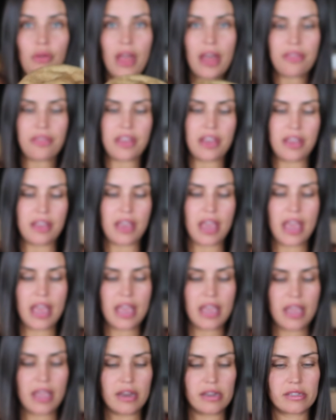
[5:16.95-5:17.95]
that thing
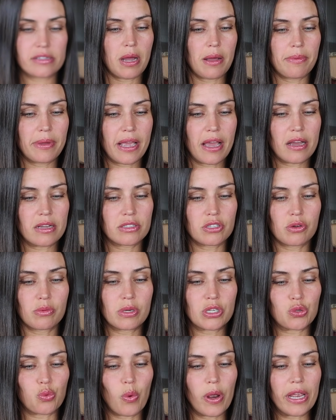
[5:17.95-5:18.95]
ain't probably got so
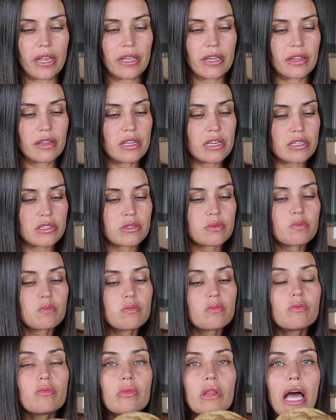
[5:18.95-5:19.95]
much weight in this
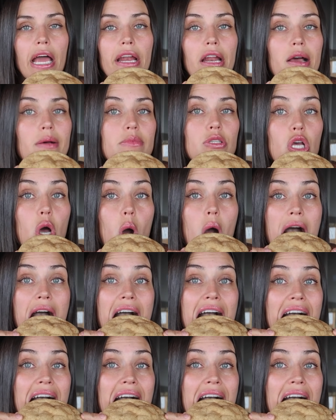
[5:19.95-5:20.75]
lineup, so.